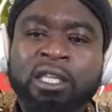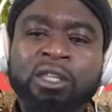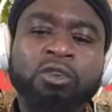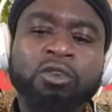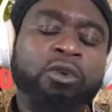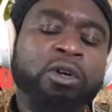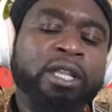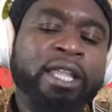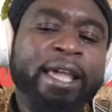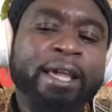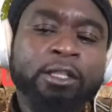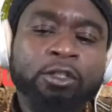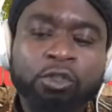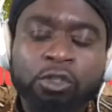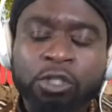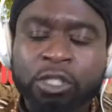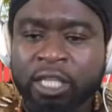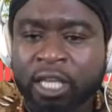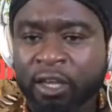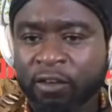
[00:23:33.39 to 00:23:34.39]
you are there
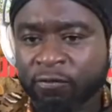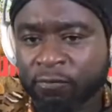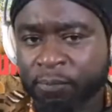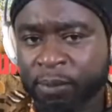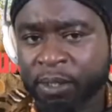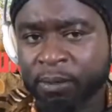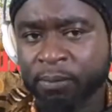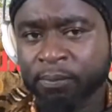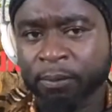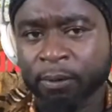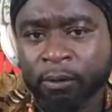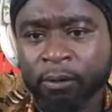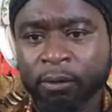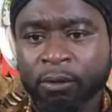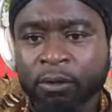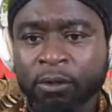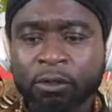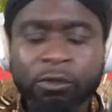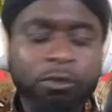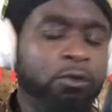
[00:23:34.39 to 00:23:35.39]
to save people,